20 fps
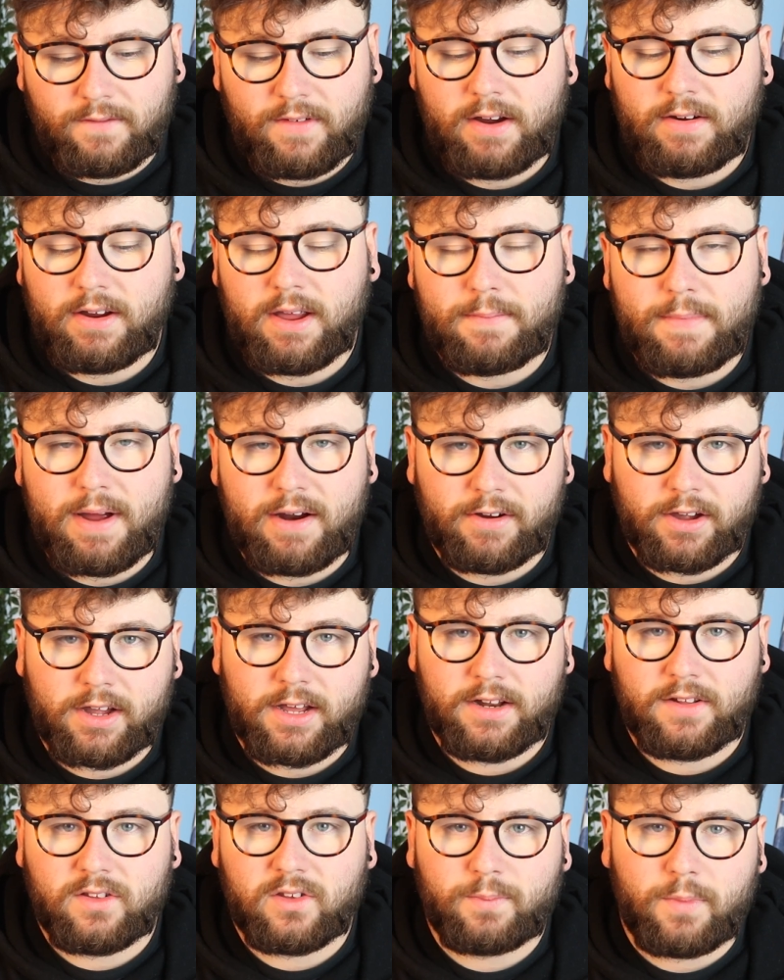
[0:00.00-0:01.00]
very
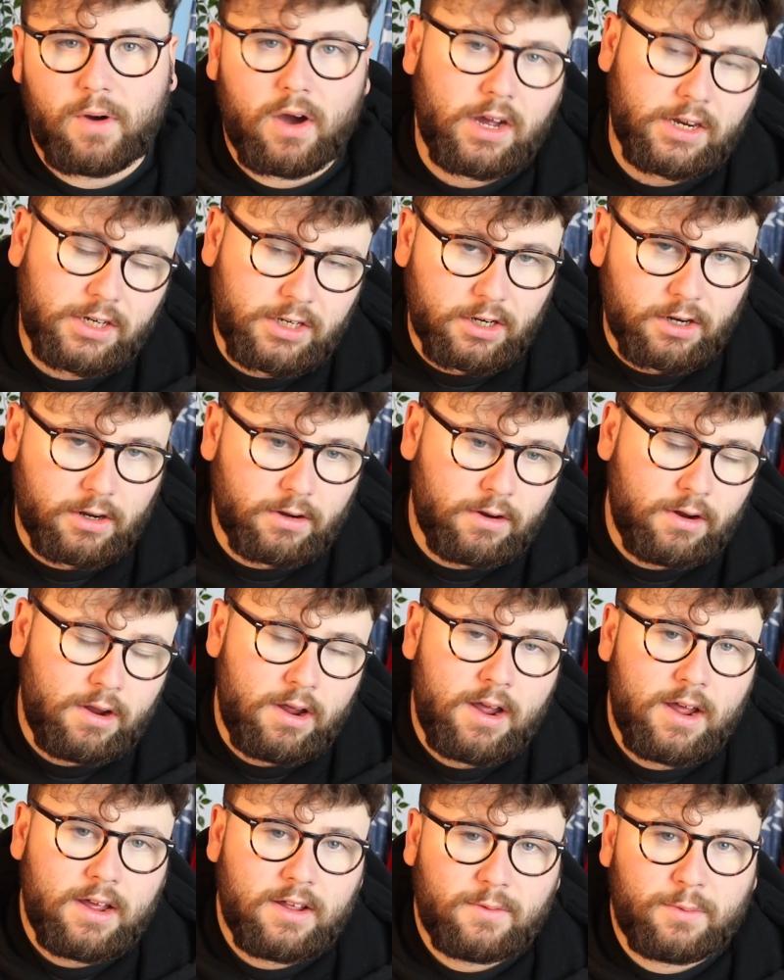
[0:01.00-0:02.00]
American inspired, you know,
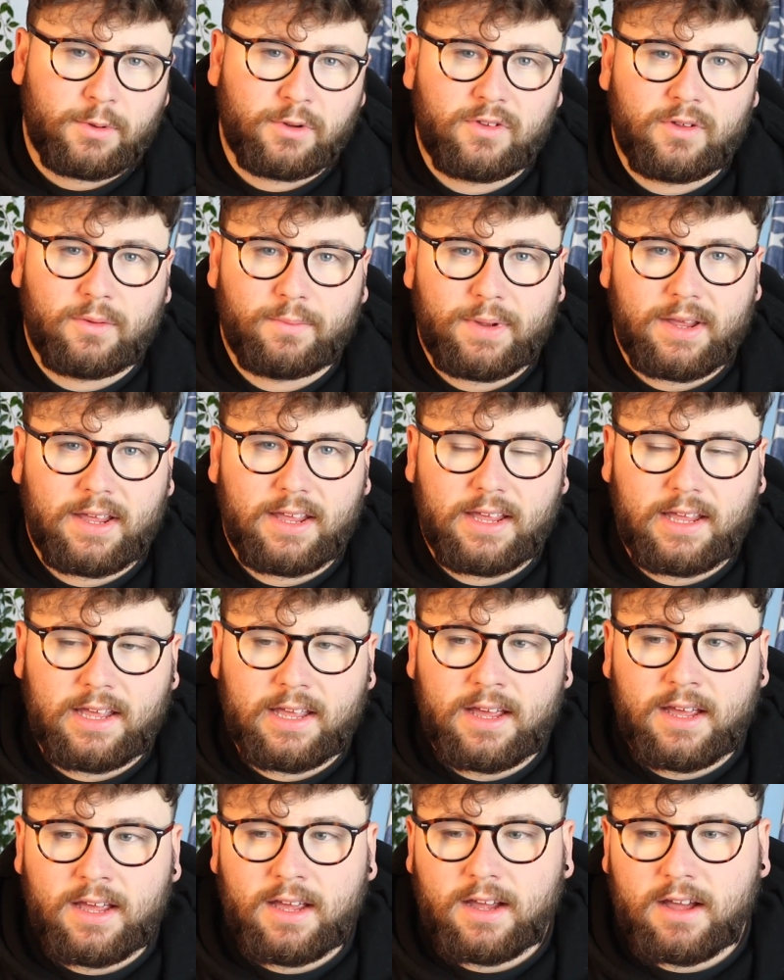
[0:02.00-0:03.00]
supposed to
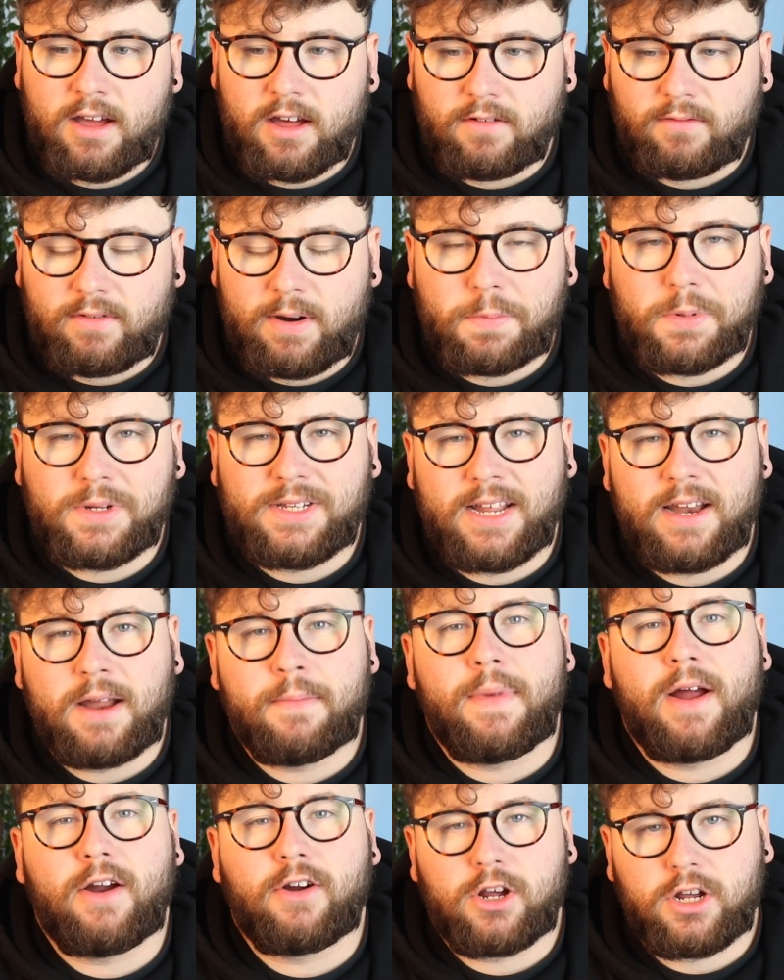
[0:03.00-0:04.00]
be kind of represent
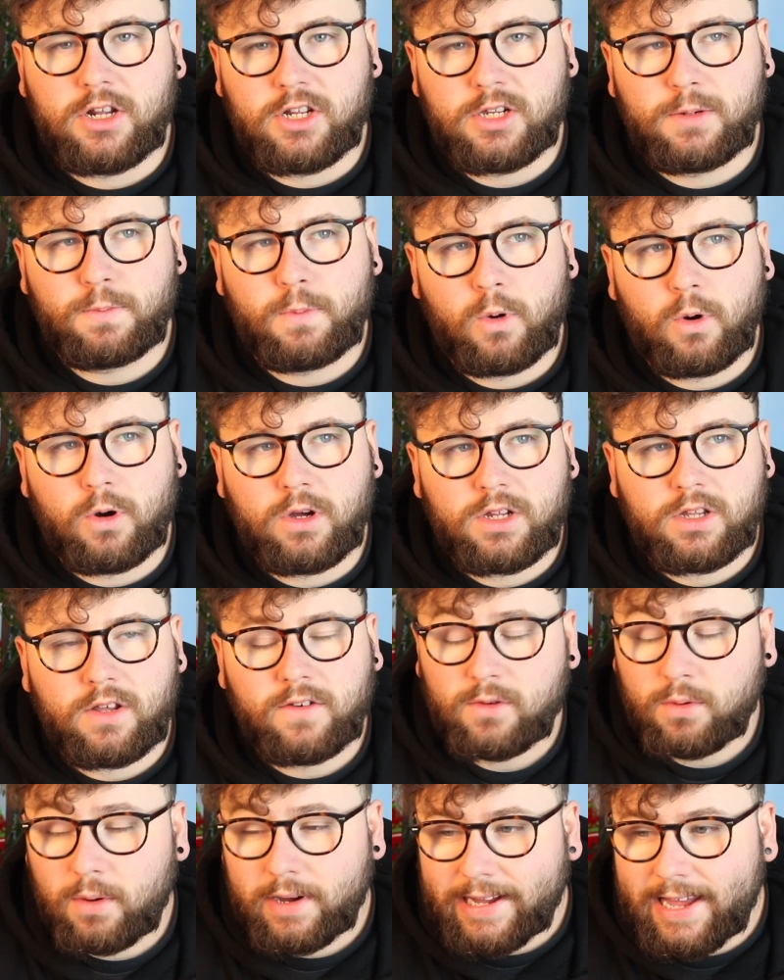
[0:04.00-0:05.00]
American sport.
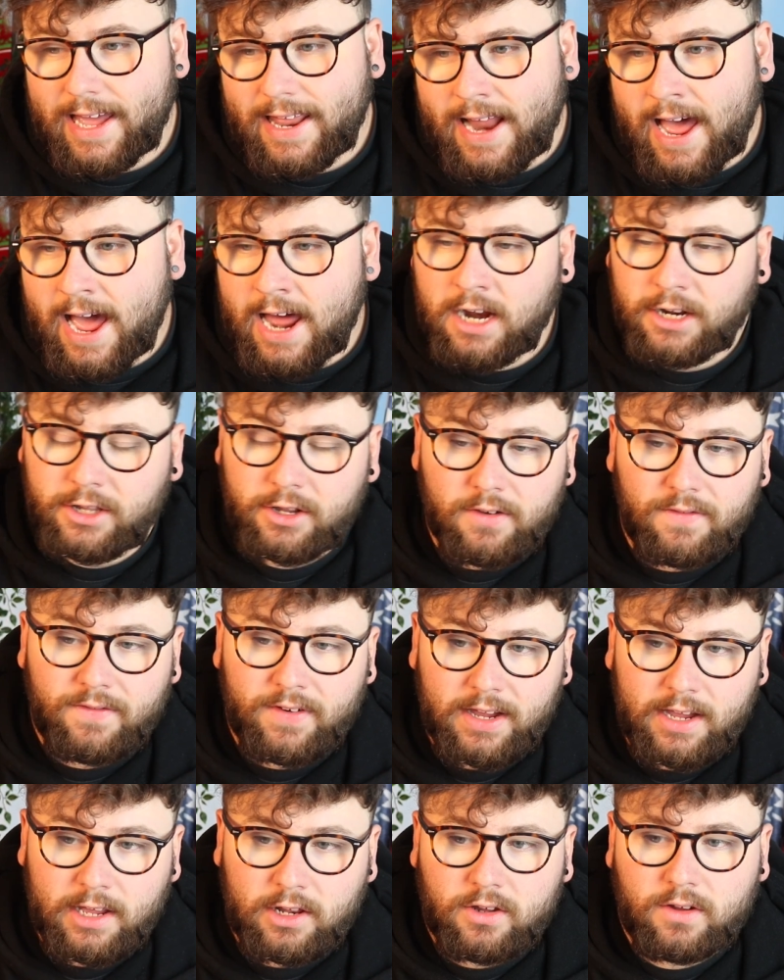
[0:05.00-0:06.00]
So that's why I get that, and I do
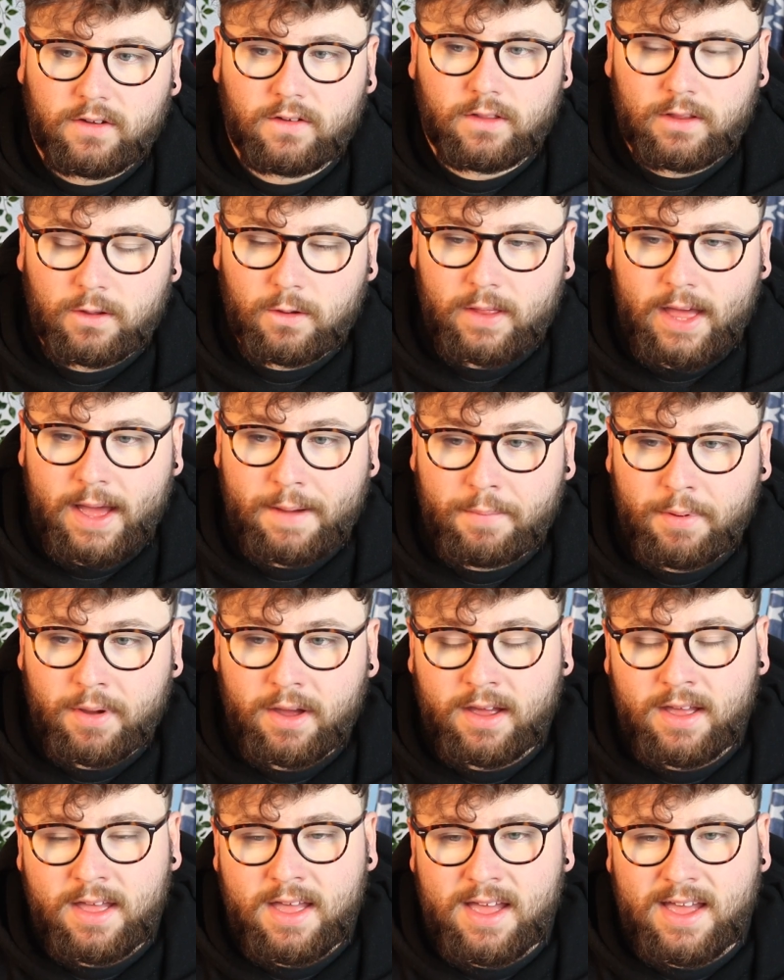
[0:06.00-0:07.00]
think it does do that,
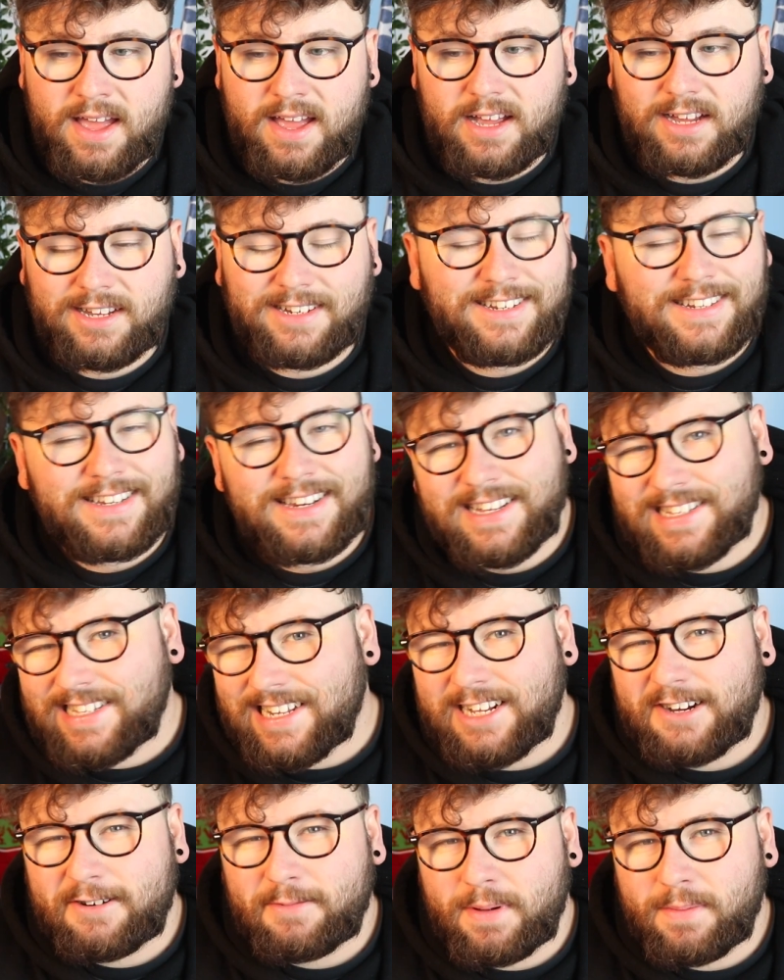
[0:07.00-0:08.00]
but it just
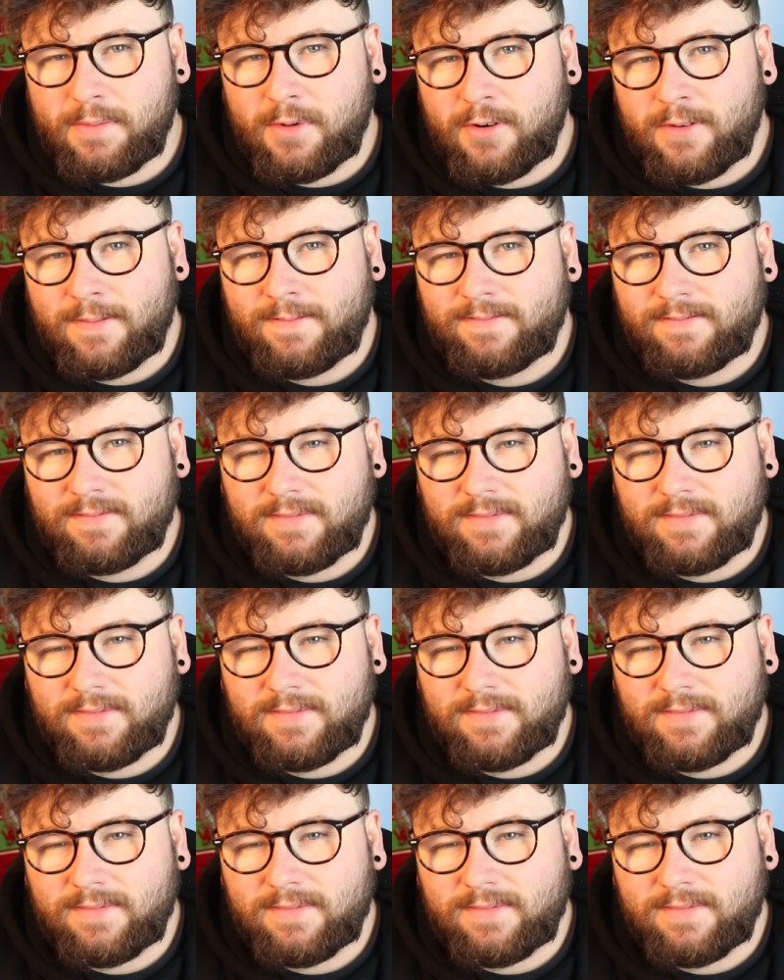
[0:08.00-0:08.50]
needs a little bit more.